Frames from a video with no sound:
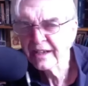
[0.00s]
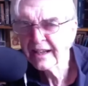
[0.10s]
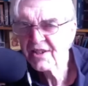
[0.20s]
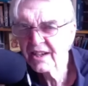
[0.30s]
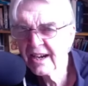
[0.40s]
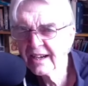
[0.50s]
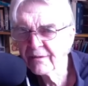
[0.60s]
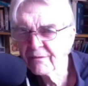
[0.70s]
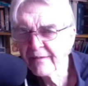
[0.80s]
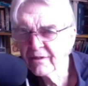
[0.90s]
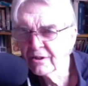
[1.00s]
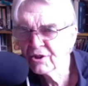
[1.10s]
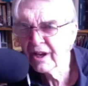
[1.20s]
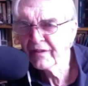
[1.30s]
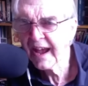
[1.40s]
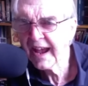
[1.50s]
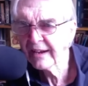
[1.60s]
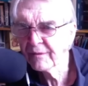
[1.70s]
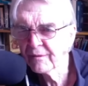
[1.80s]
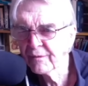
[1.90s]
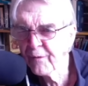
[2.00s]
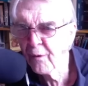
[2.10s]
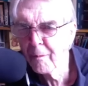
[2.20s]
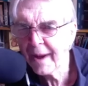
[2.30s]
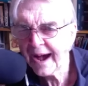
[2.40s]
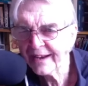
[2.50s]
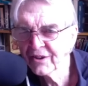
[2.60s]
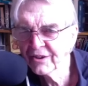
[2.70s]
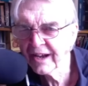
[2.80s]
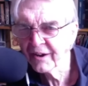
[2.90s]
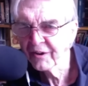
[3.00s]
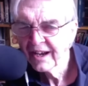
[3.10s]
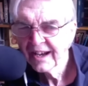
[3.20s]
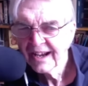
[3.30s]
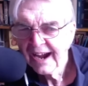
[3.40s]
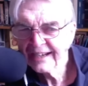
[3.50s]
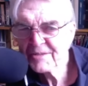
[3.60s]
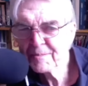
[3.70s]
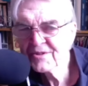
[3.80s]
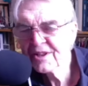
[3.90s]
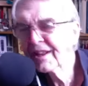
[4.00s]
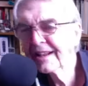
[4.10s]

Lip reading: in, it's a kind of Revolution in the Head format, And I suppose the